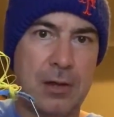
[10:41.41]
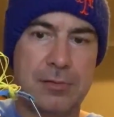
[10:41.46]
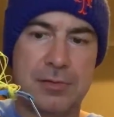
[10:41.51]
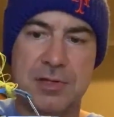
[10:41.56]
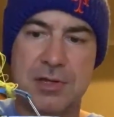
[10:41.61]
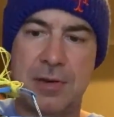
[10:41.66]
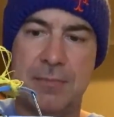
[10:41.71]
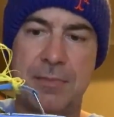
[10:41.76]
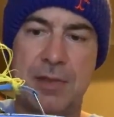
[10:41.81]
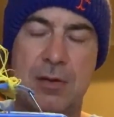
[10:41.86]

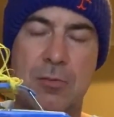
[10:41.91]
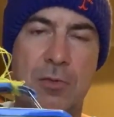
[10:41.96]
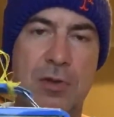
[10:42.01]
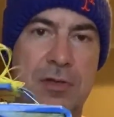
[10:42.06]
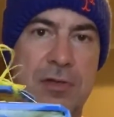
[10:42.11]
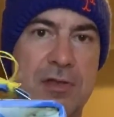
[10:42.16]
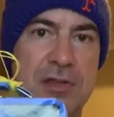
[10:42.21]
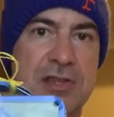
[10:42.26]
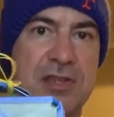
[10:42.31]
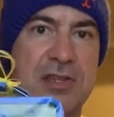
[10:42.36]
something
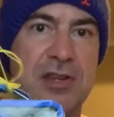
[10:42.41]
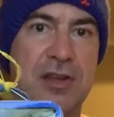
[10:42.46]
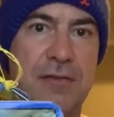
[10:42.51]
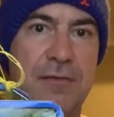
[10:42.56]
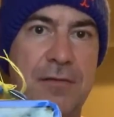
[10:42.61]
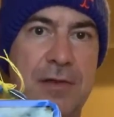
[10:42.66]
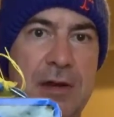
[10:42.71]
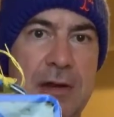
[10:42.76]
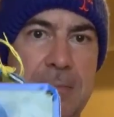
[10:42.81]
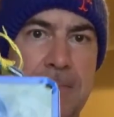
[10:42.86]
with
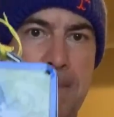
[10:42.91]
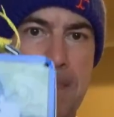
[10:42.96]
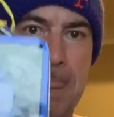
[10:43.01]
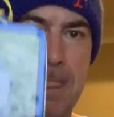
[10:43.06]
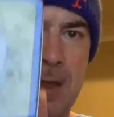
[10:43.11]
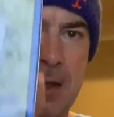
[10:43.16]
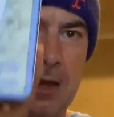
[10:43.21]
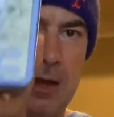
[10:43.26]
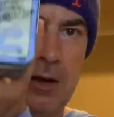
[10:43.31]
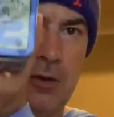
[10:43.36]
stuff in it
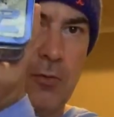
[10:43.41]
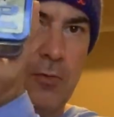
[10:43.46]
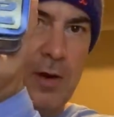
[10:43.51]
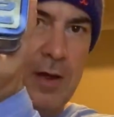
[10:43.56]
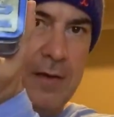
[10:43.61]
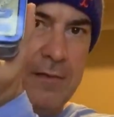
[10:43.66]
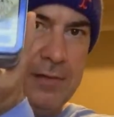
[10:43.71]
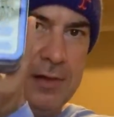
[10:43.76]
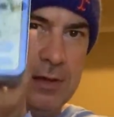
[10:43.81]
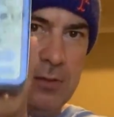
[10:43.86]
and
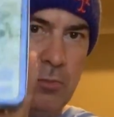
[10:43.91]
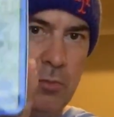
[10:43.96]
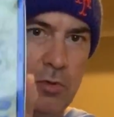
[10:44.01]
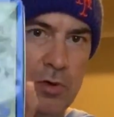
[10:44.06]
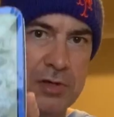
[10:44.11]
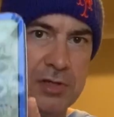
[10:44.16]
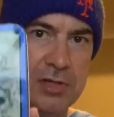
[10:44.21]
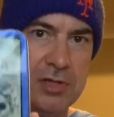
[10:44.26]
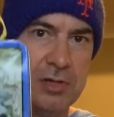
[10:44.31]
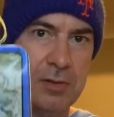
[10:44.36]
gravity
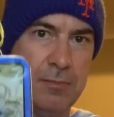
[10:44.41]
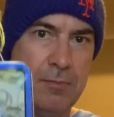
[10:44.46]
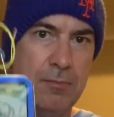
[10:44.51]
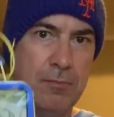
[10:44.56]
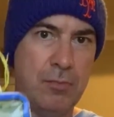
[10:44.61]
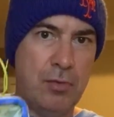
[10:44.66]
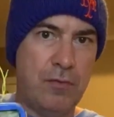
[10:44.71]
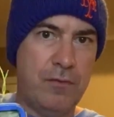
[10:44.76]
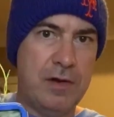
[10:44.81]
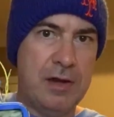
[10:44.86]
wants to
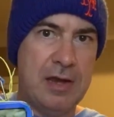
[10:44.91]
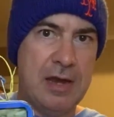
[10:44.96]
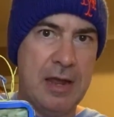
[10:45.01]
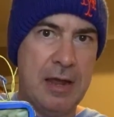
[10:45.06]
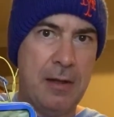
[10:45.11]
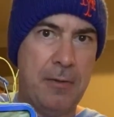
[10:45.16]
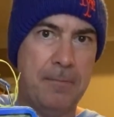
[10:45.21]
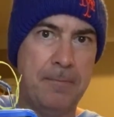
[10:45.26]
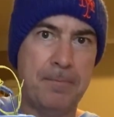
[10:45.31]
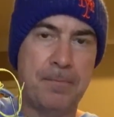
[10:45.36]
move it
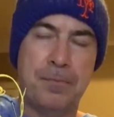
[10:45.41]
down.